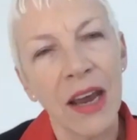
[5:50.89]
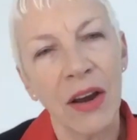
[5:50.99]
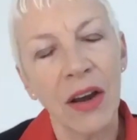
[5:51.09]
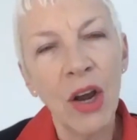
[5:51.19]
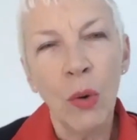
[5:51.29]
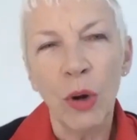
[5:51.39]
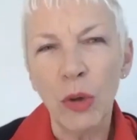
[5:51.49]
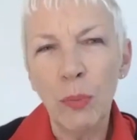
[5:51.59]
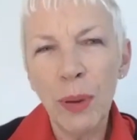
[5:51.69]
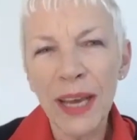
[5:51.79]
air where you
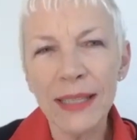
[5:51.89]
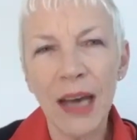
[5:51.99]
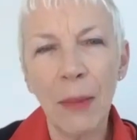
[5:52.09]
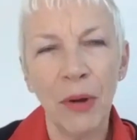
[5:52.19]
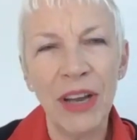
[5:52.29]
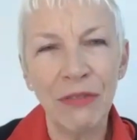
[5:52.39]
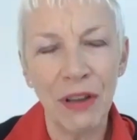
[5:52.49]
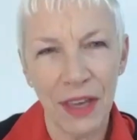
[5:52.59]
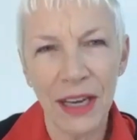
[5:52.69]
picked up on everything.